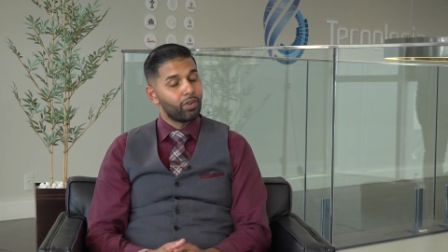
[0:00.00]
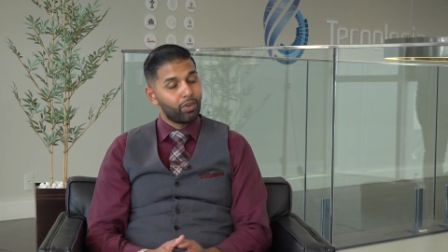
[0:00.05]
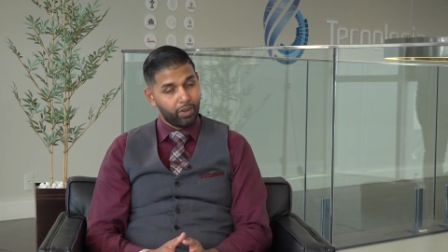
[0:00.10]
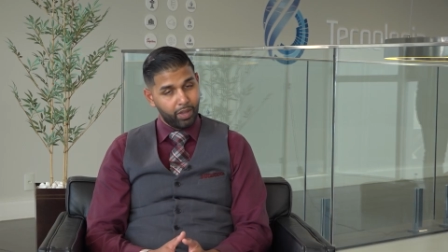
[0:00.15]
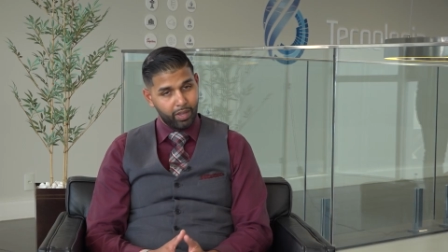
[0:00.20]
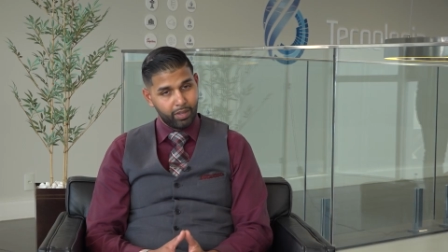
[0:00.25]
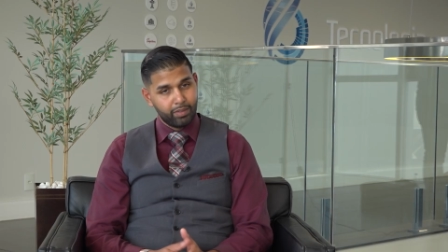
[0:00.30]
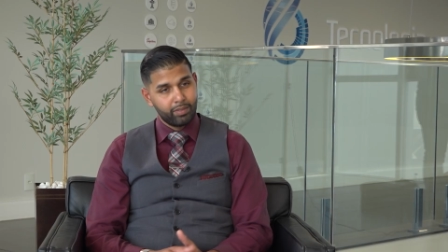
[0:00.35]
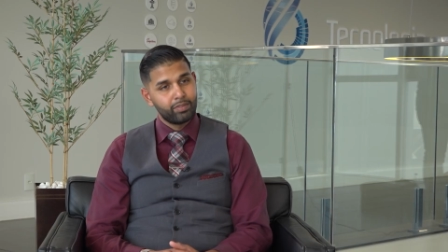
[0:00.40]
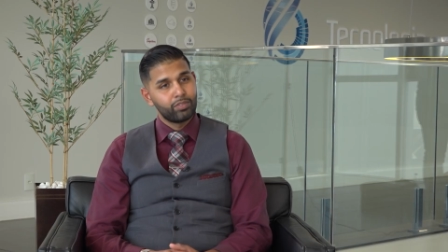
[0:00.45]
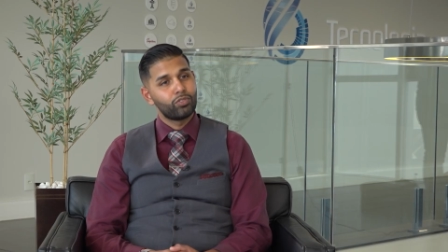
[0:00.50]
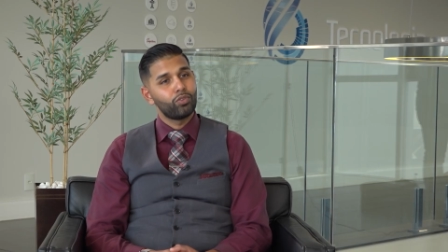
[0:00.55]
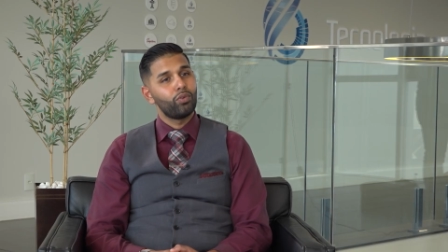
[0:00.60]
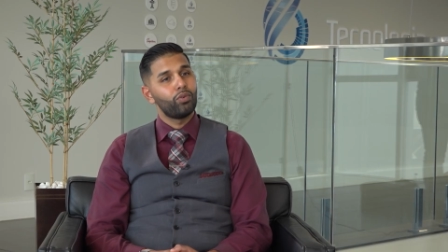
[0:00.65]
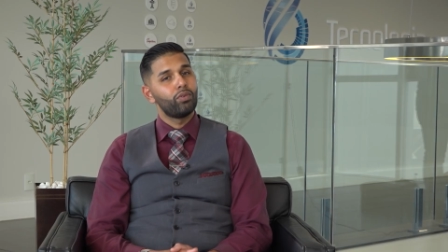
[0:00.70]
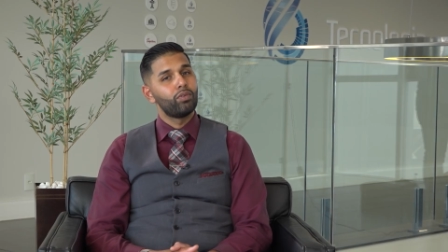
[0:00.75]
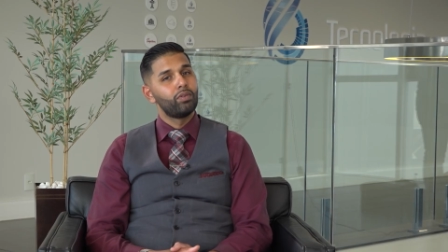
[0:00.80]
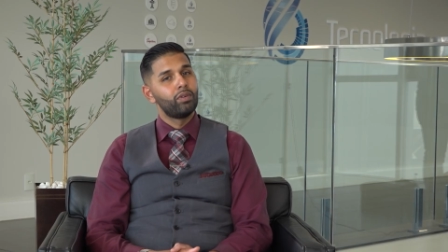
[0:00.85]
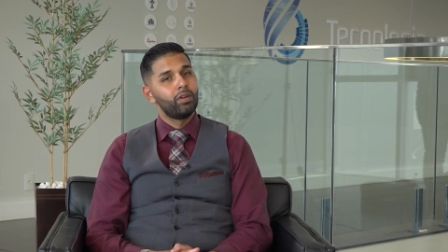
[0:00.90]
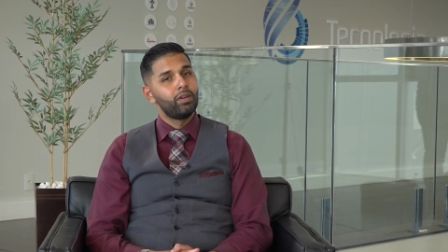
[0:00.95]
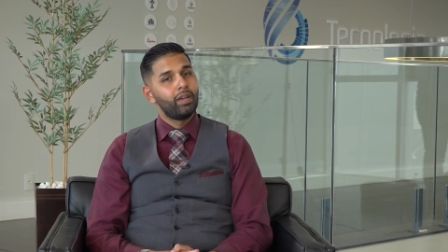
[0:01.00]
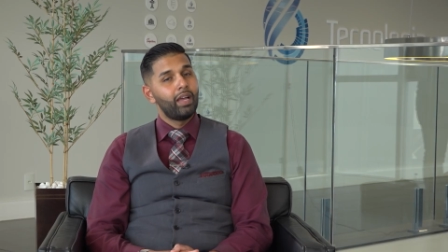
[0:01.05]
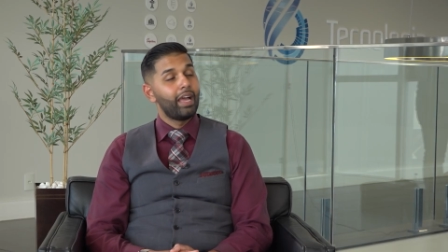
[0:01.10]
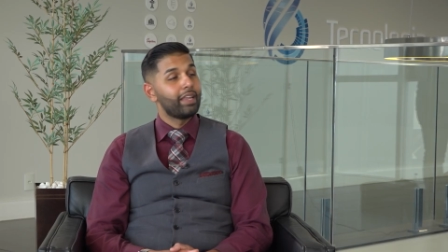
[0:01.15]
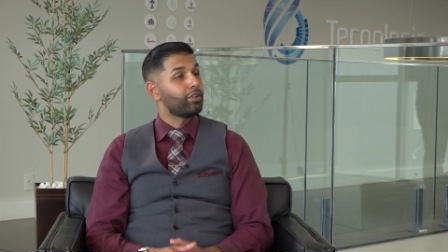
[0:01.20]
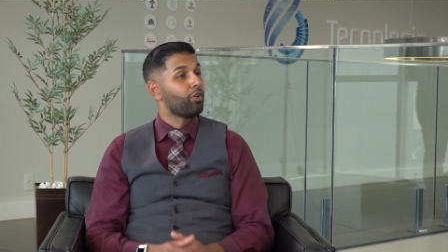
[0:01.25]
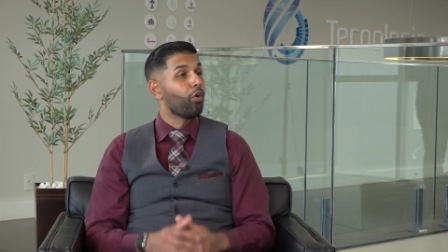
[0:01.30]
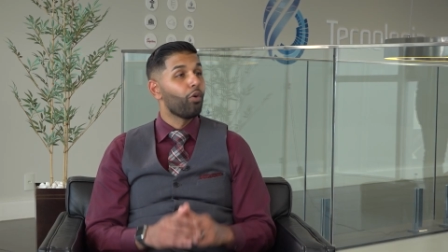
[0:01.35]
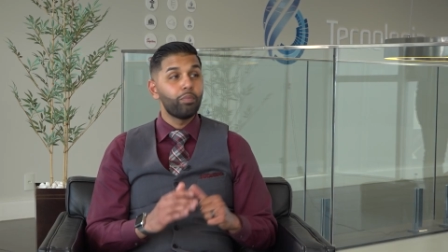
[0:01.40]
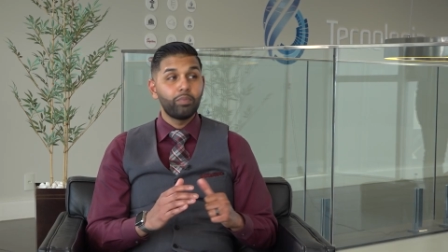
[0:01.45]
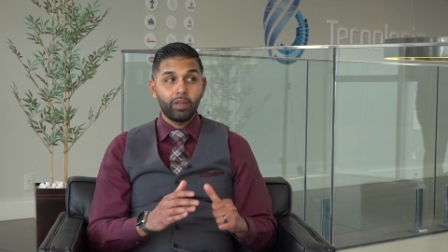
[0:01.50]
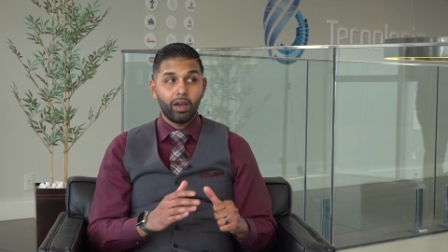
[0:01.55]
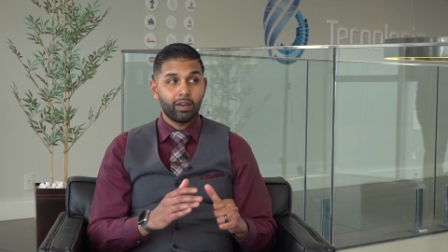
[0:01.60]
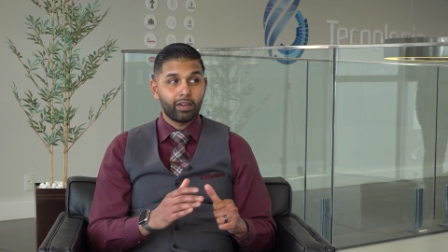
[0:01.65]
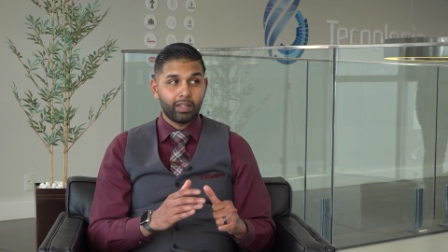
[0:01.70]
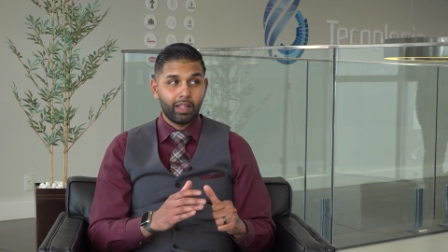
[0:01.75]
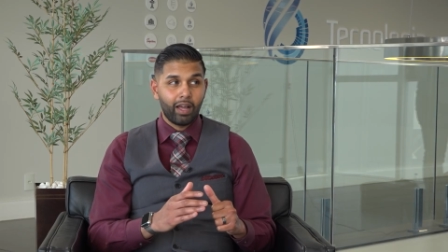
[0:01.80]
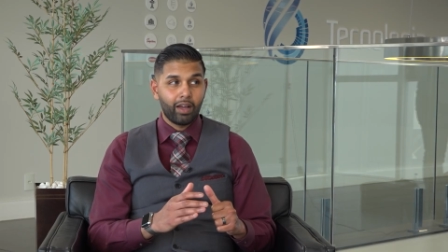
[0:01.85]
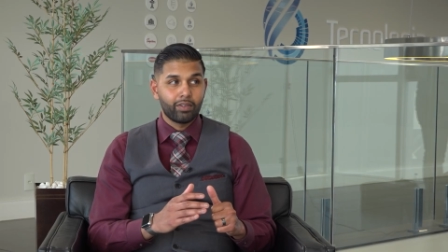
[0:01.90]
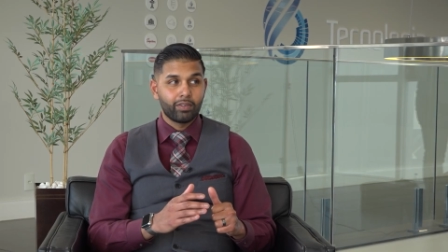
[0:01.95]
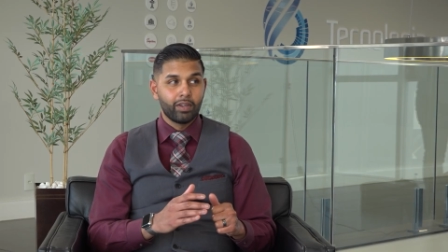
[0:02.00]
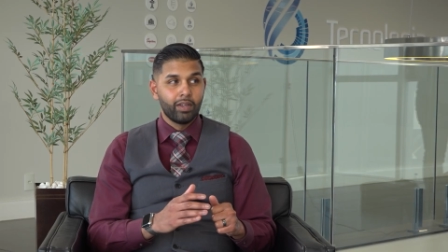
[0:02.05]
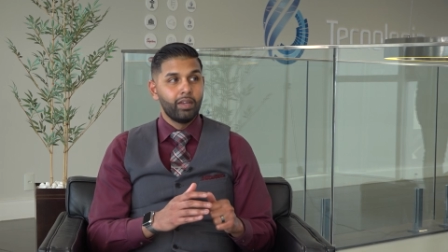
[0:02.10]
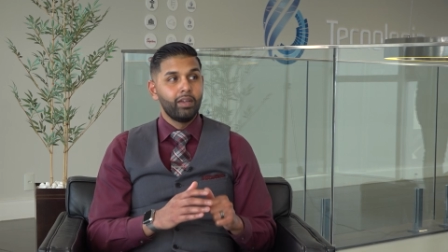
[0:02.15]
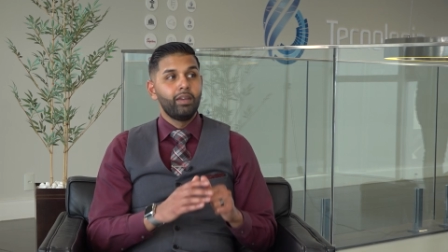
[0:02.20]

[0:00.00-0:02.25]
Okay. So, and Hope.cloud,